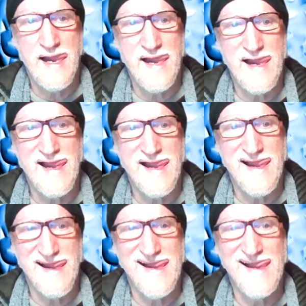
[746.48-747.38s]
they'd put the
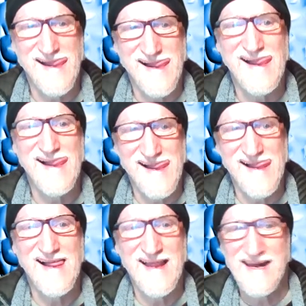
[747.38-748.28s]
convo killers
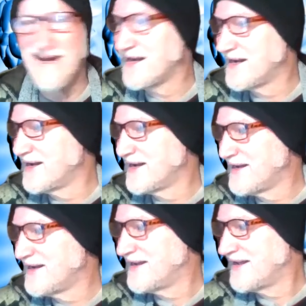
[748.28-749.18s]
on all the things
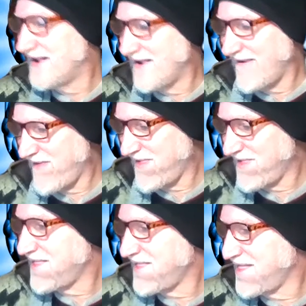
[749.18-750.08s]
that the president
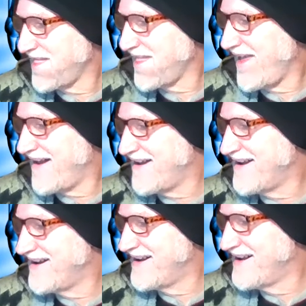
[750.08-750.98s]
said and
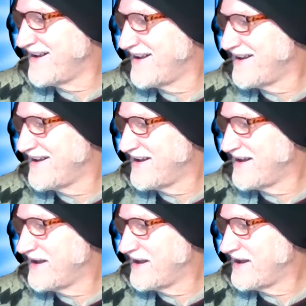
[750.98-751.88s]
the and the
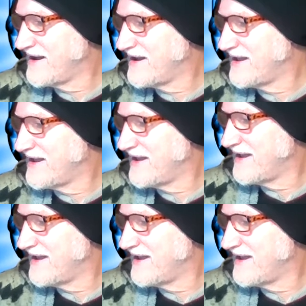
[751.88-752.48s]
vice and the